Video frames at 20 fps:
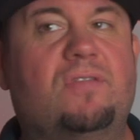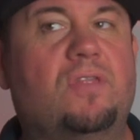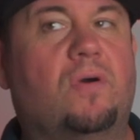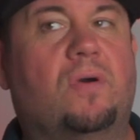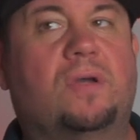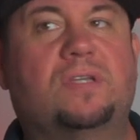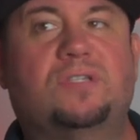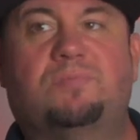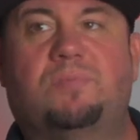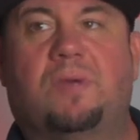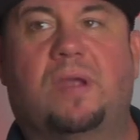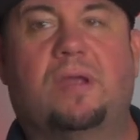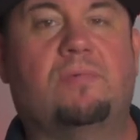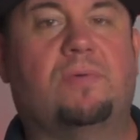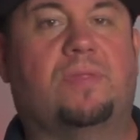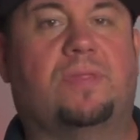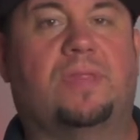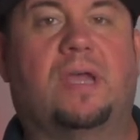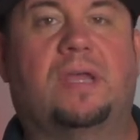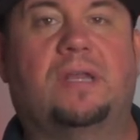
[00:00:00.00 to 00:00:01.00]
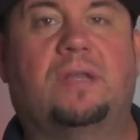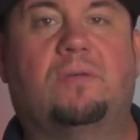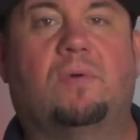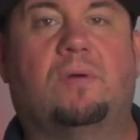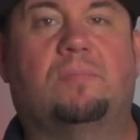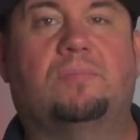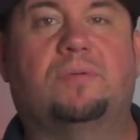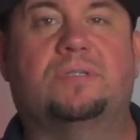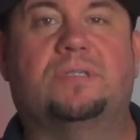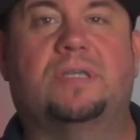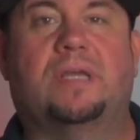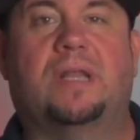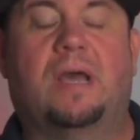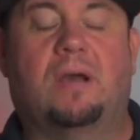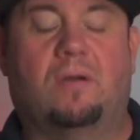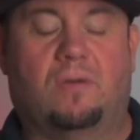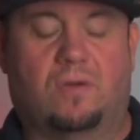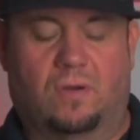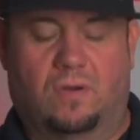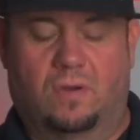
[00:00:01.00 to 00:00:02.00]
though I spray it with 91%
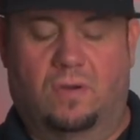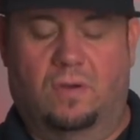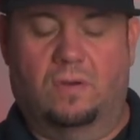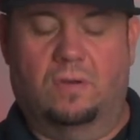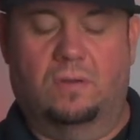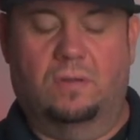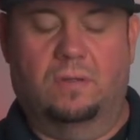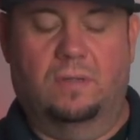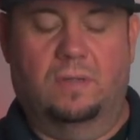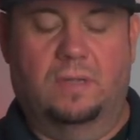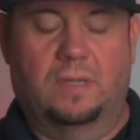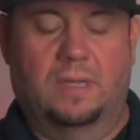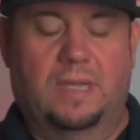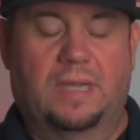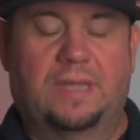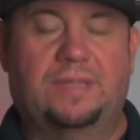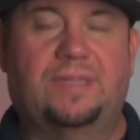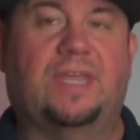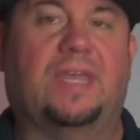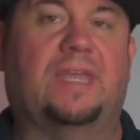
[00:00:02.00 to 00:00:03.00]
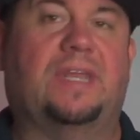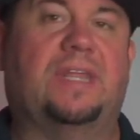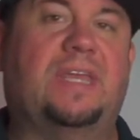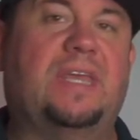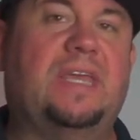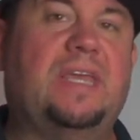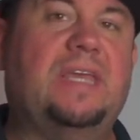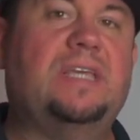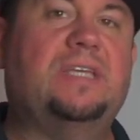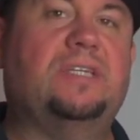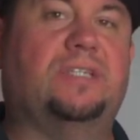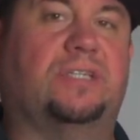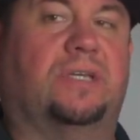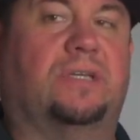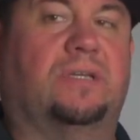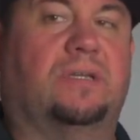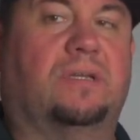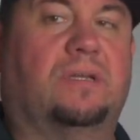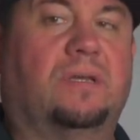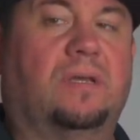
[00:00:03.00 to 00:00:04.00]
alcohol, the
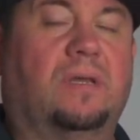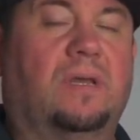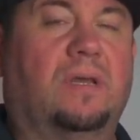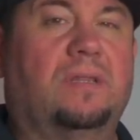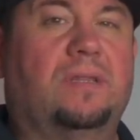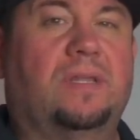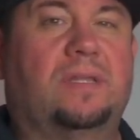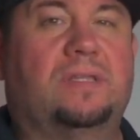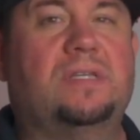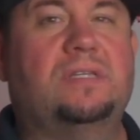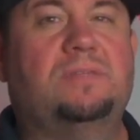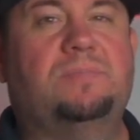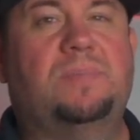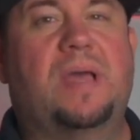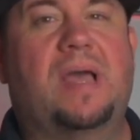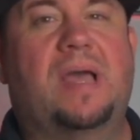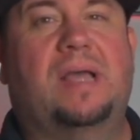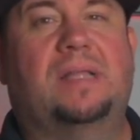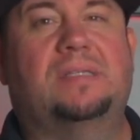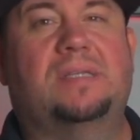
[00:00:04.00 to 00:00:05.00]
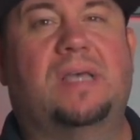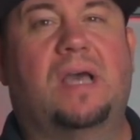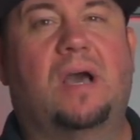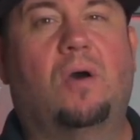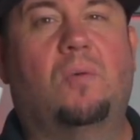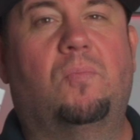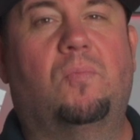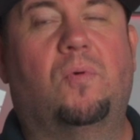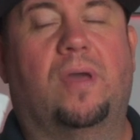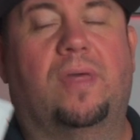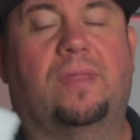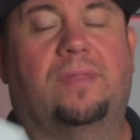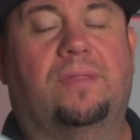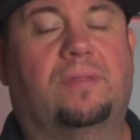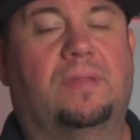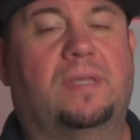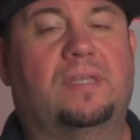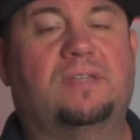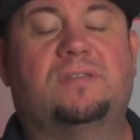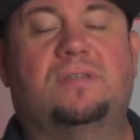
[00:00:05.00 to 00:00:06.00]
adhesion that these pads help
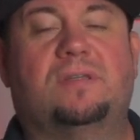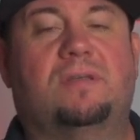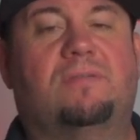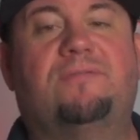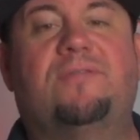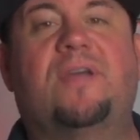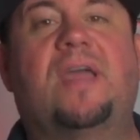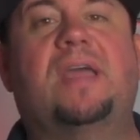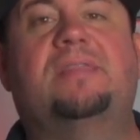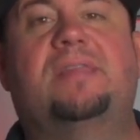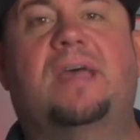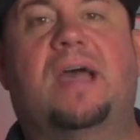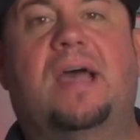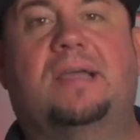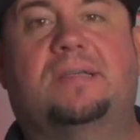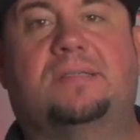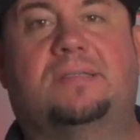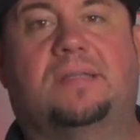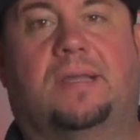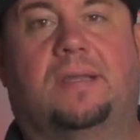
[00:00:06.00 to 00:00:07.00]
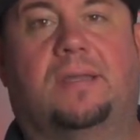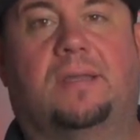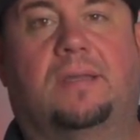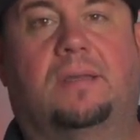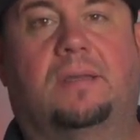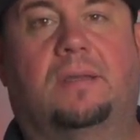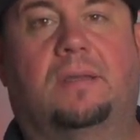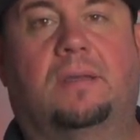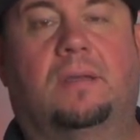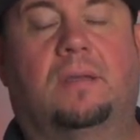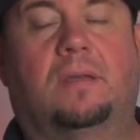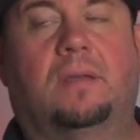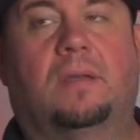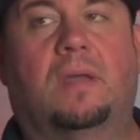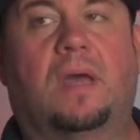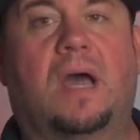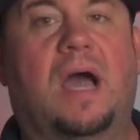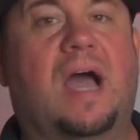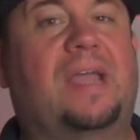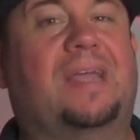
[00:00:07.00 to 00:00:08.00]
with is fantastic.
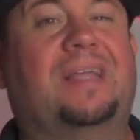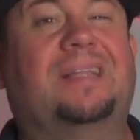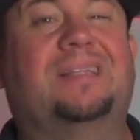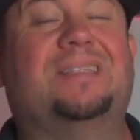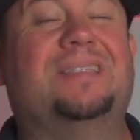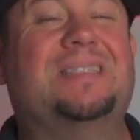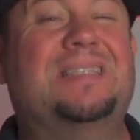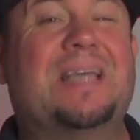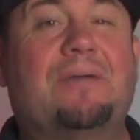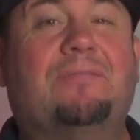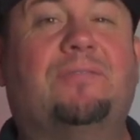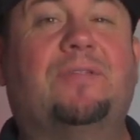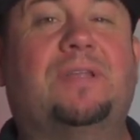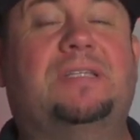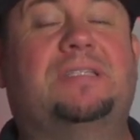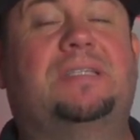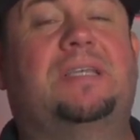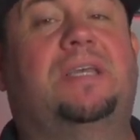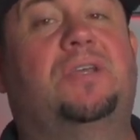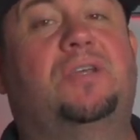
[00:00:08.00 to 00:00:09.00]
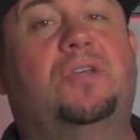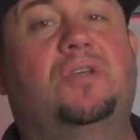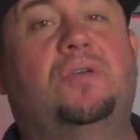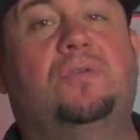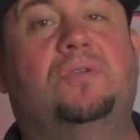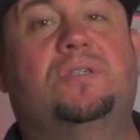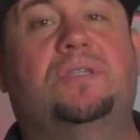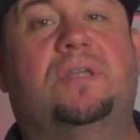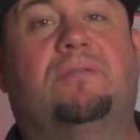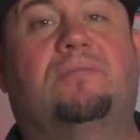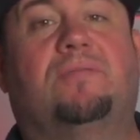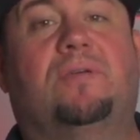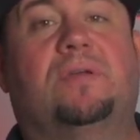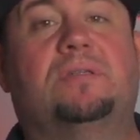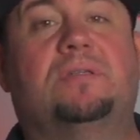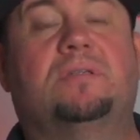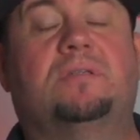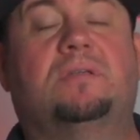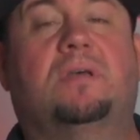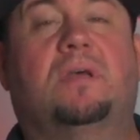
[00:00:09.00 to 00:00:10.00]
I can definitely see a huge
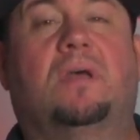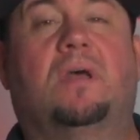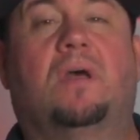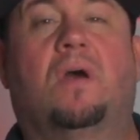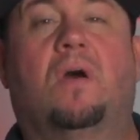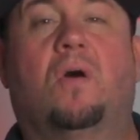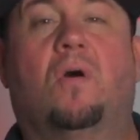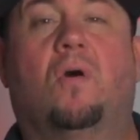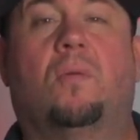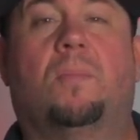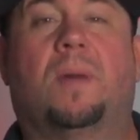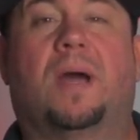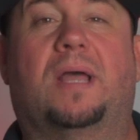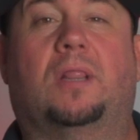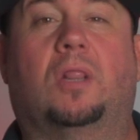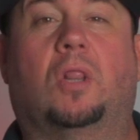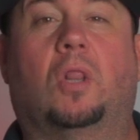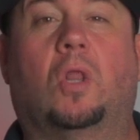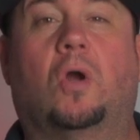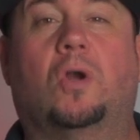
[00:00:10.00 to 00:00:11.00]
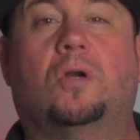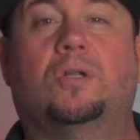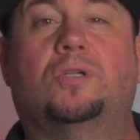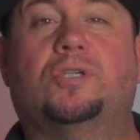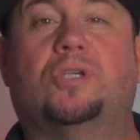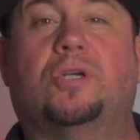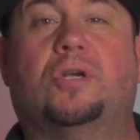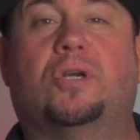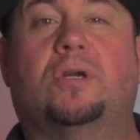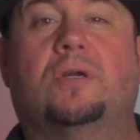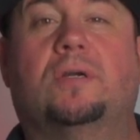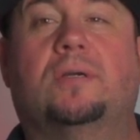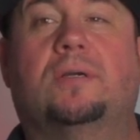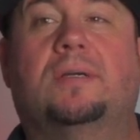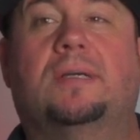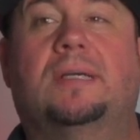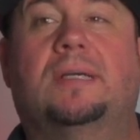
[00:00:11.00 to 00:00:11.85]
difference on my larger